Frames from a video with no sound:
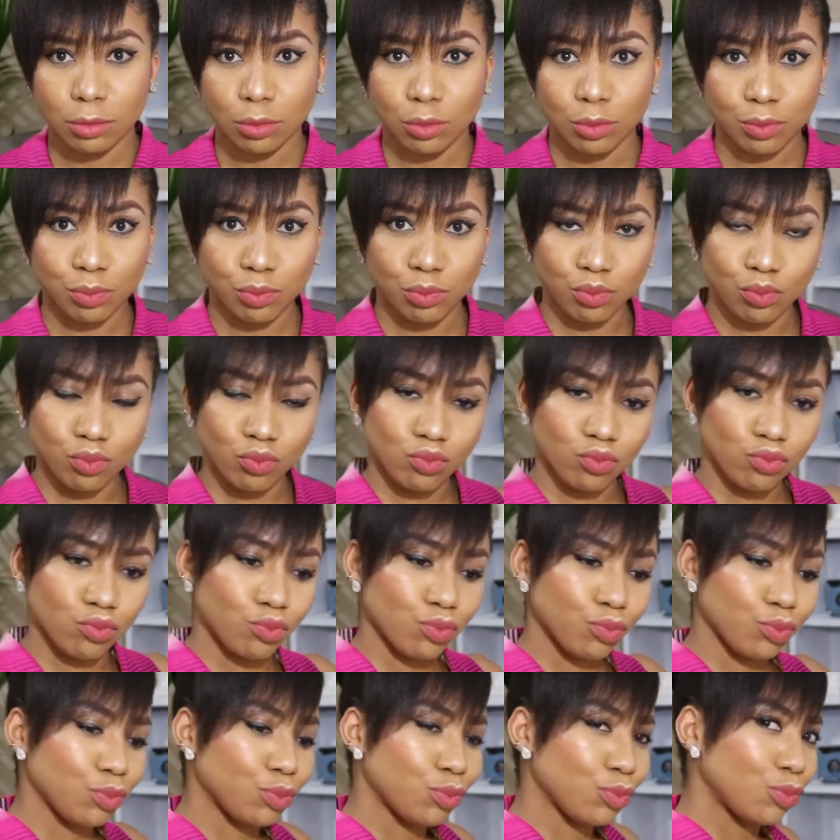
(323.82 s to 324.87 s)

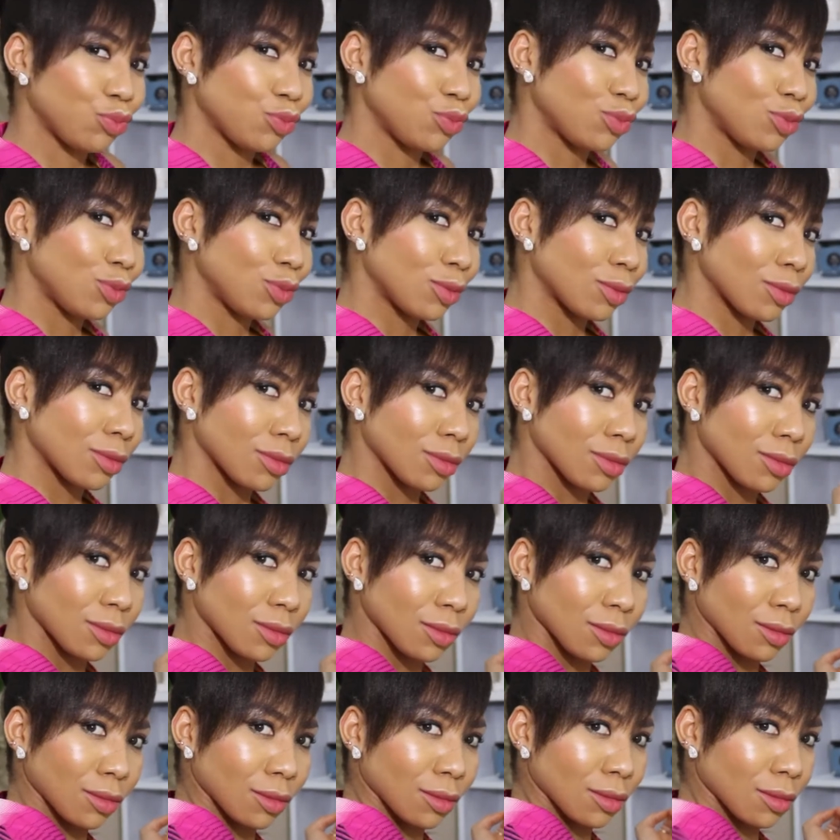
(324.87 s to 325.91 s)

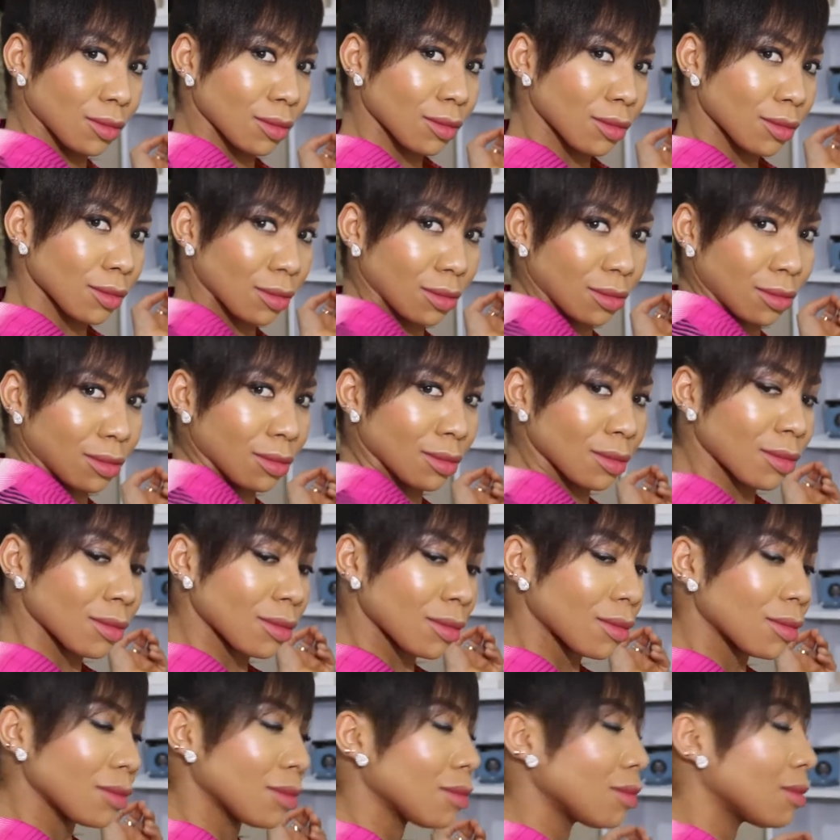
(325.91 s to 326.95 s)

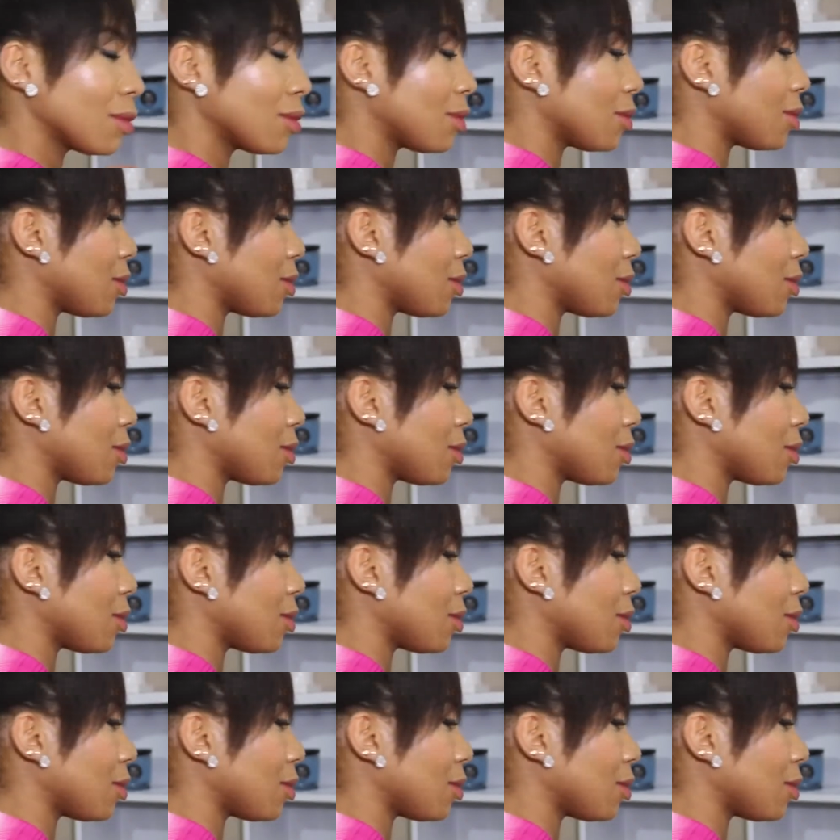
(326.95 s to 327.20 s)
[no speech]